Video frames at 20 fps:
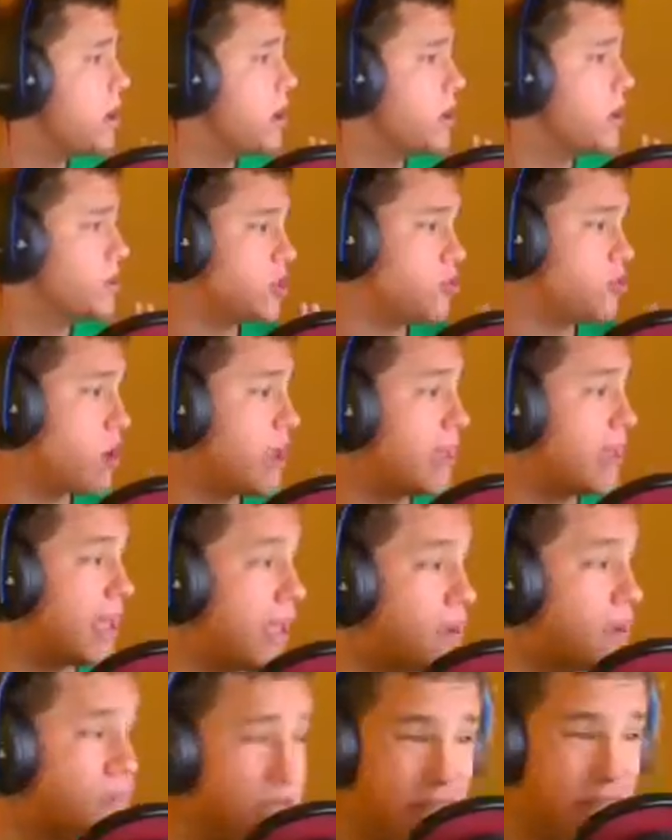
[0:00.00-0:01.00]
It's a great
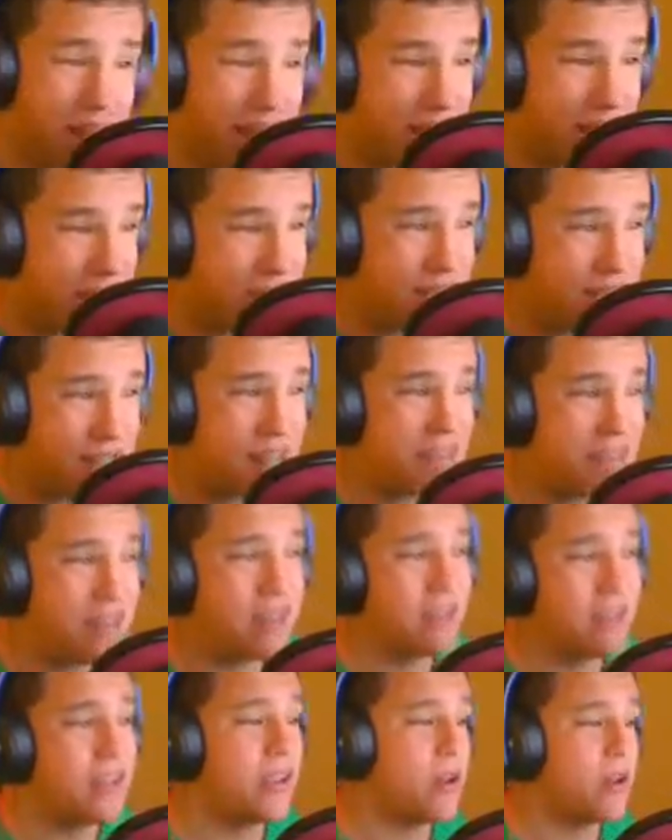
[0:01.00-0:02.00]
game, 10 out of
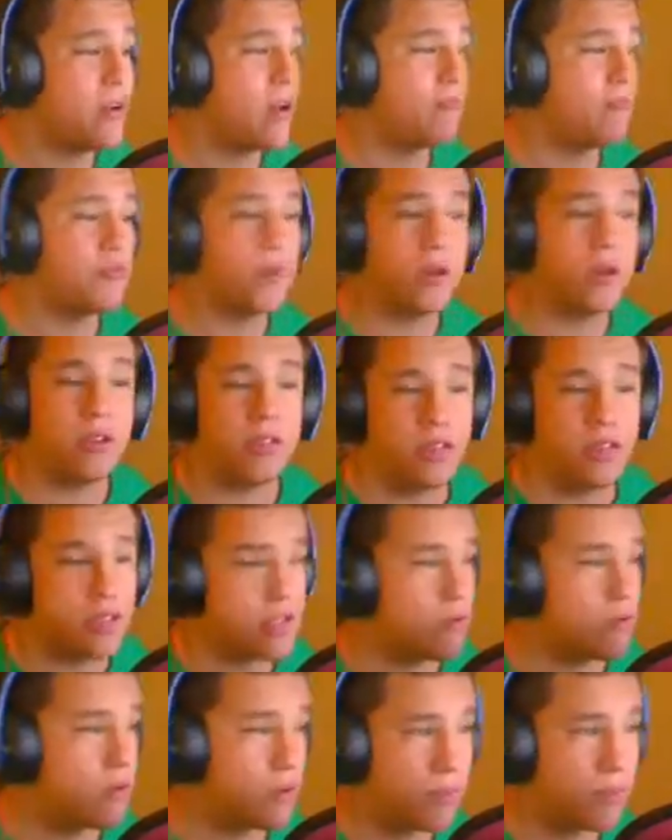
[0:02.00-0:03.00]
10. Everybody
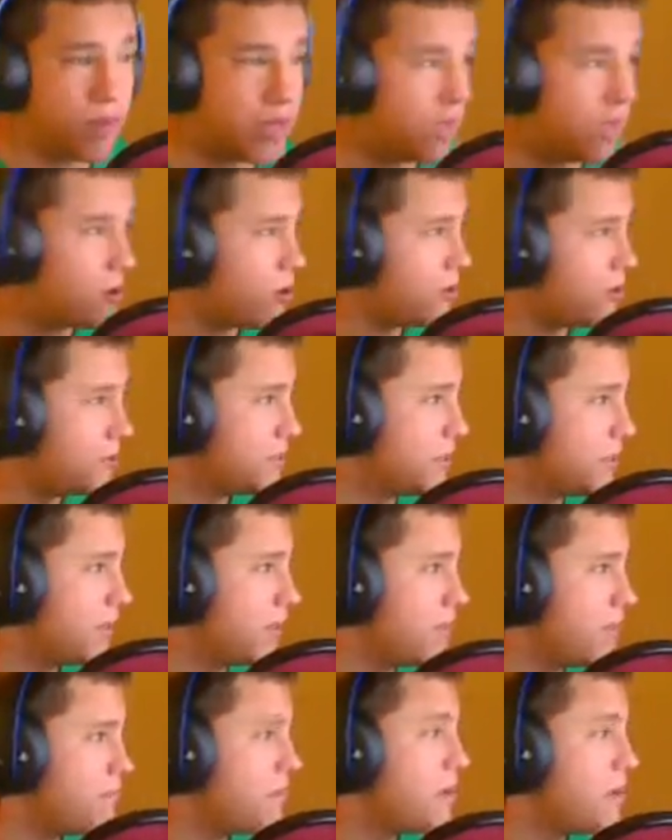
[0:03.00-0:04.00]
says they want to play it all the
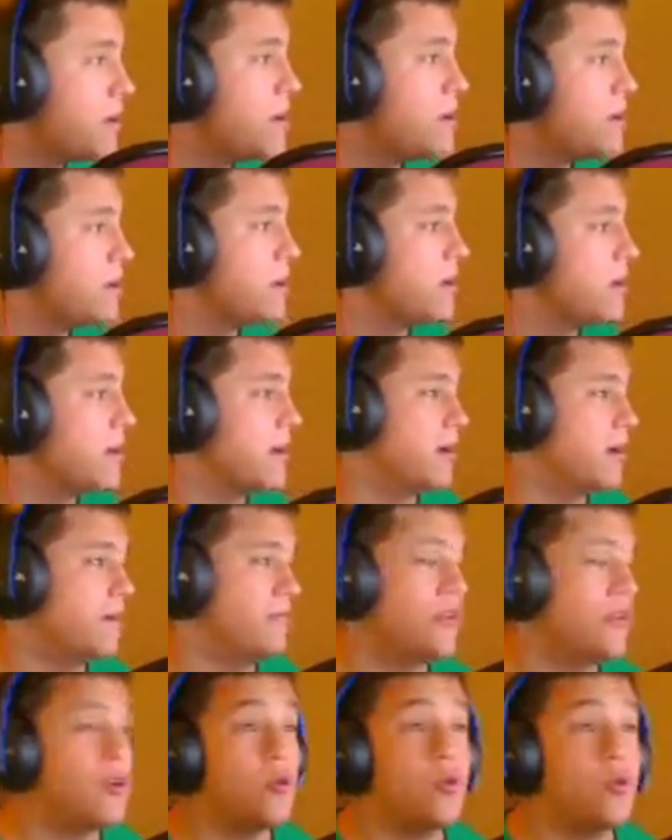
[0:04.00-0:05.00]
time.
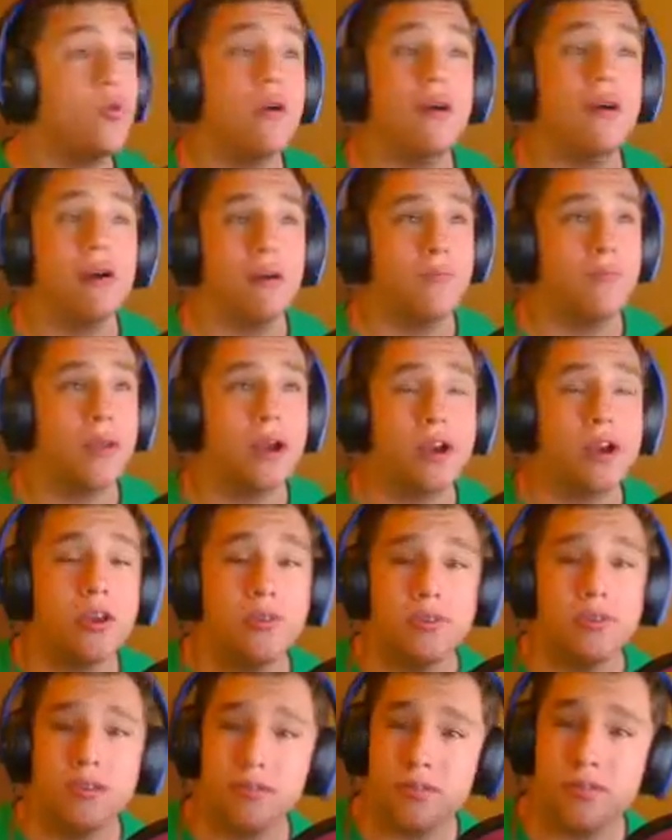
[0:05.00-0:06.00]
A few bigger
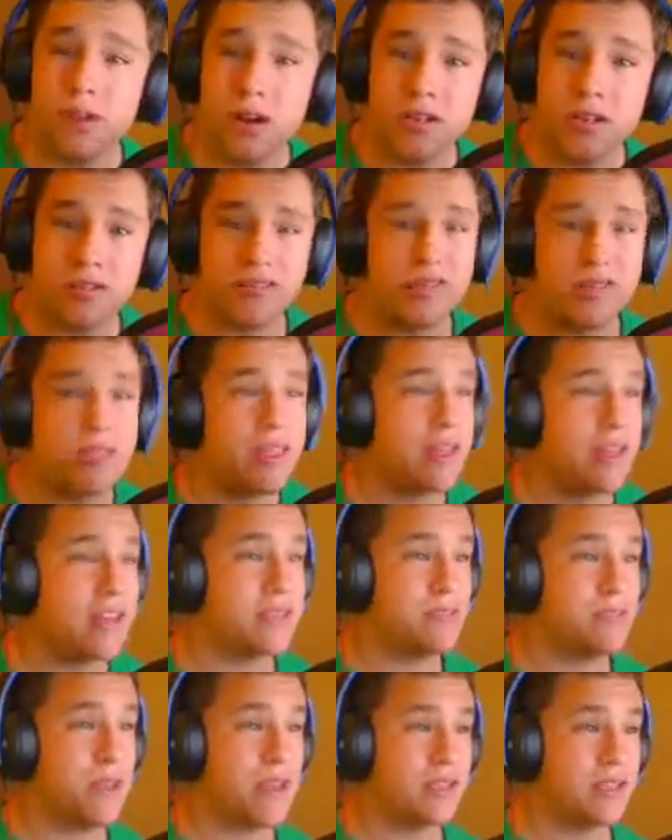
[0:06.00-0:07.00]
YouTube stars have said that
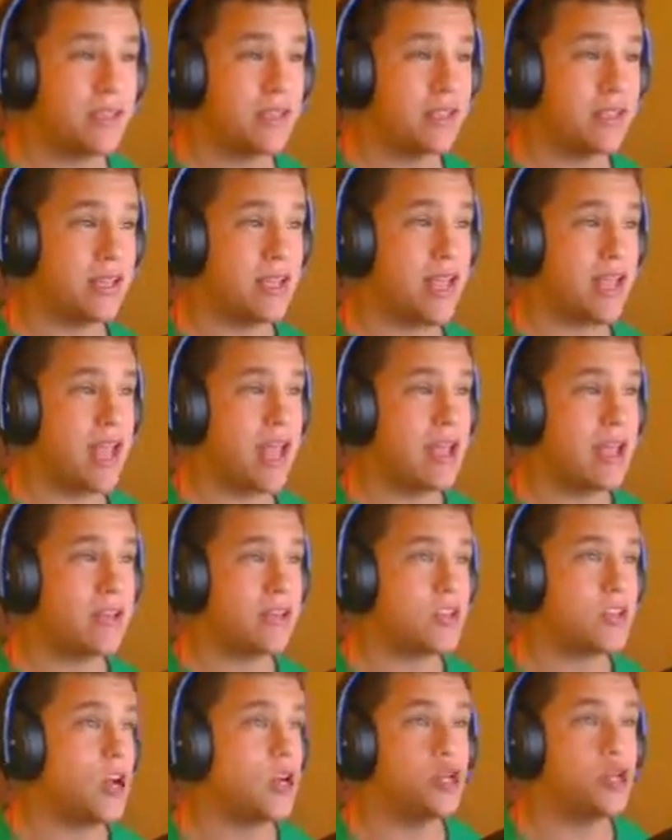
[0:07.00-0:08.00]
it's basically
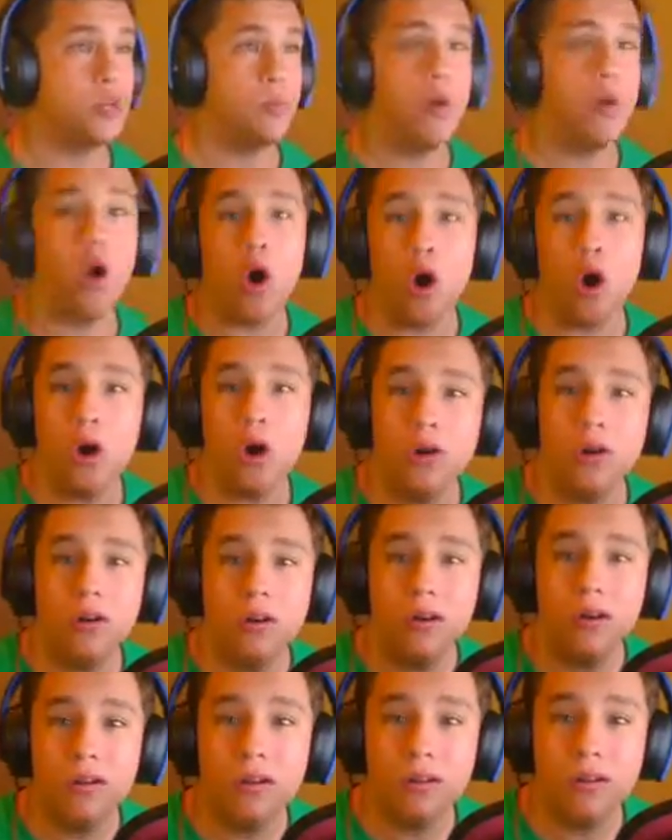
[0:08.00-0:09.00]
touch ball.
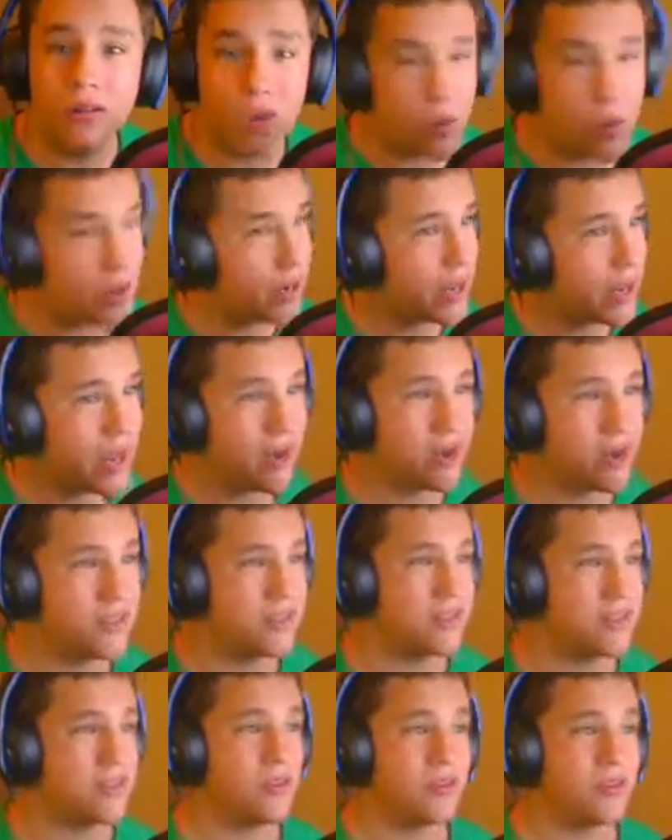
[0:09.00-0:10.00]
Nobody
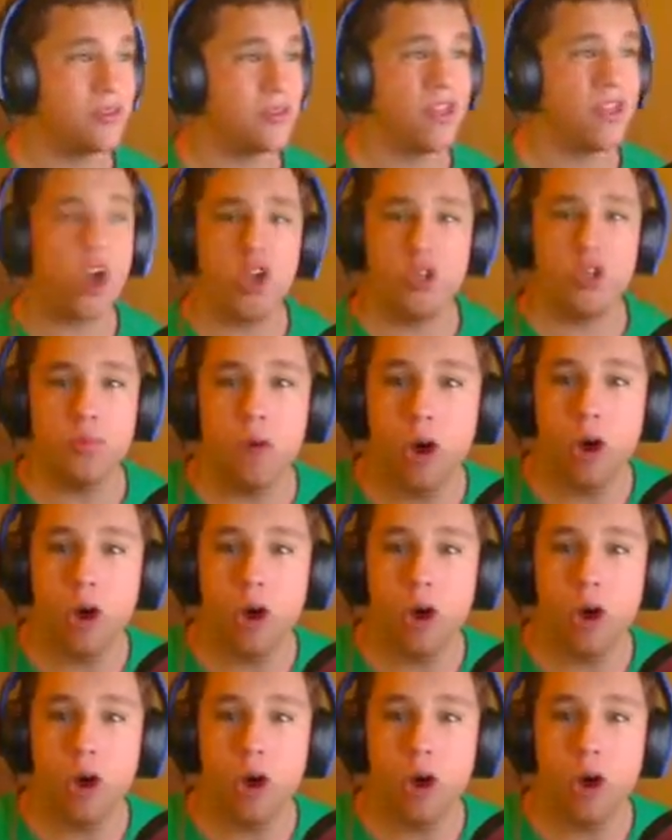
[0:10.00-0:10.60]
cares as long as they touch